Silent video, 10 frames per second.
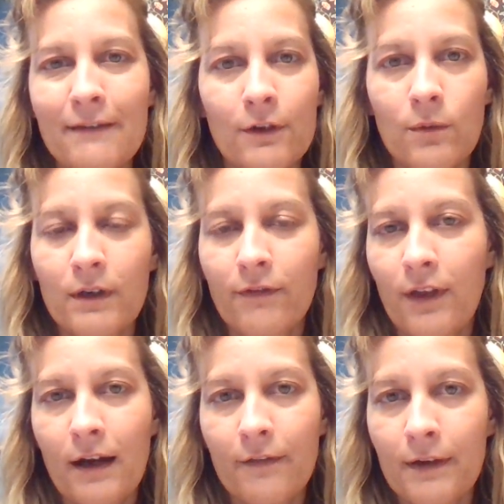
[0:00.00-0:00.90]
never would have
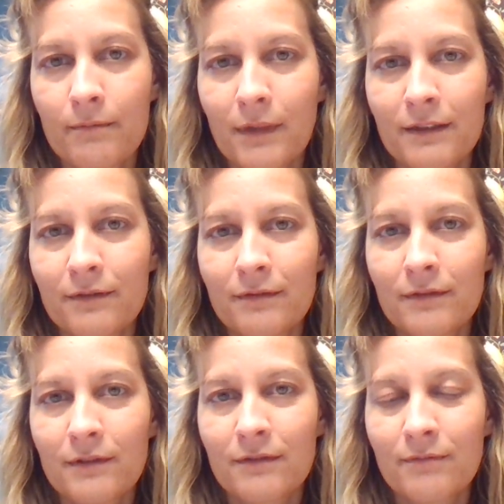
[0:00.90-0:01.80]
thought of him
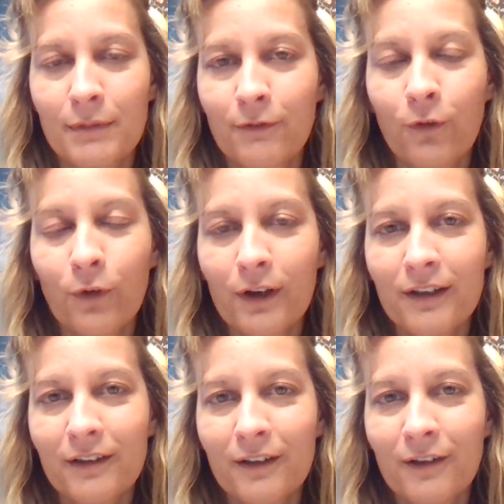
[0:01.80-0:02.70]

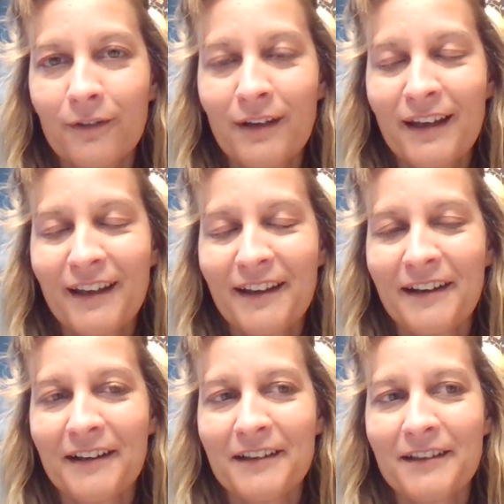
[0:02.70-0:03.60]
before, you know.
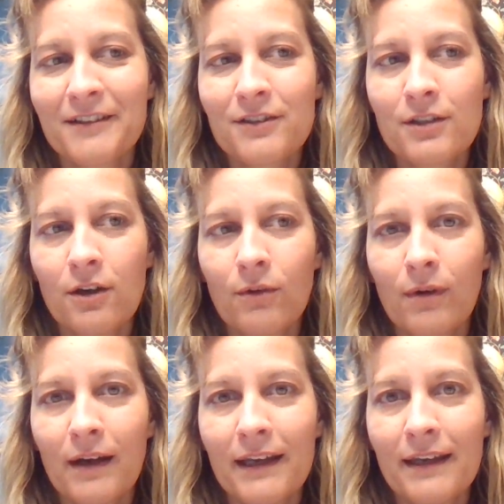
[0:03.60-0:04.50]

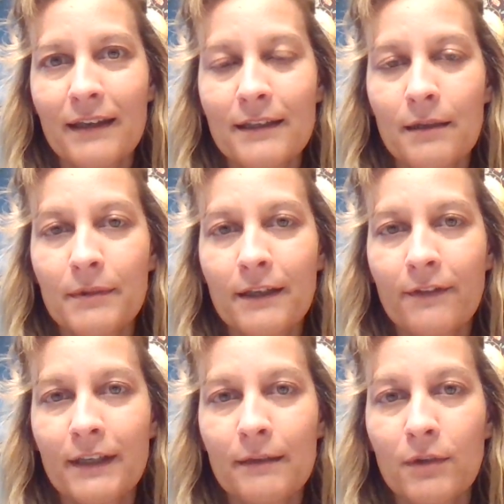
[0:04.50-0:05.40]
So I ended up
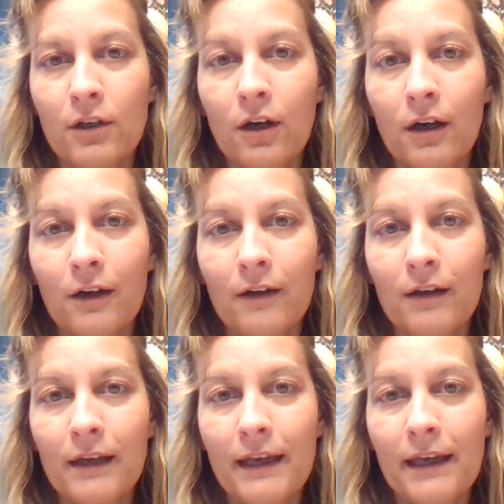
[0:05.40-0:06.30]
giving him a
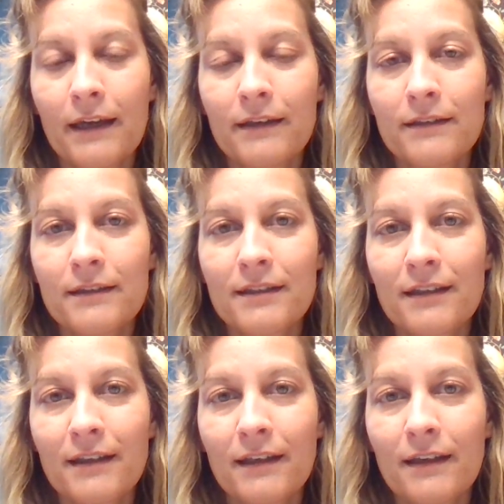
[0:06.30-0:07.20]
call, I
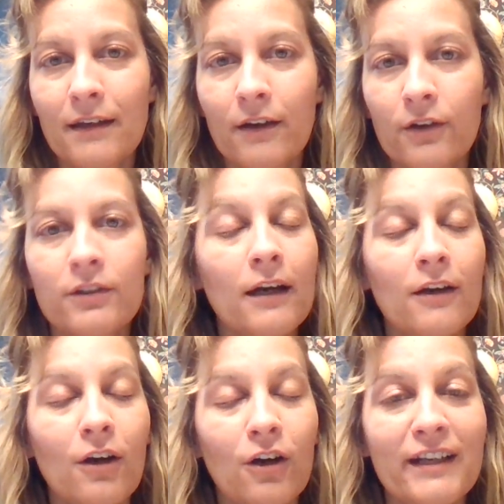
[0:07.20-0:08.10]

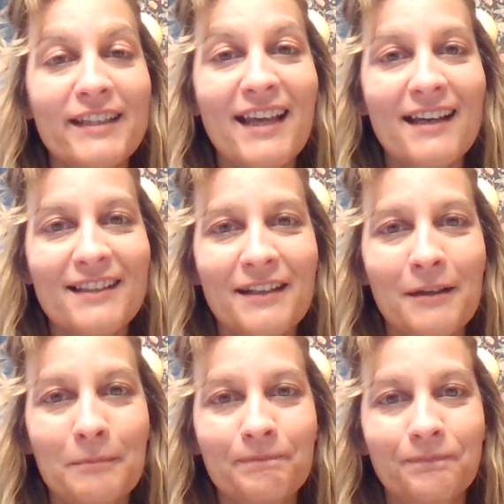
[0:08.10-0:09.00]
texted
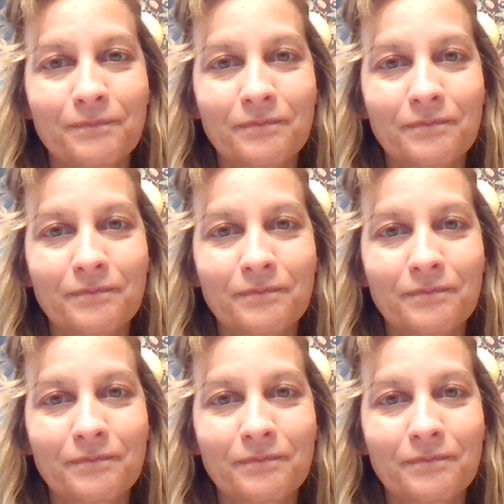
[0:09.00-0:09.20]
him,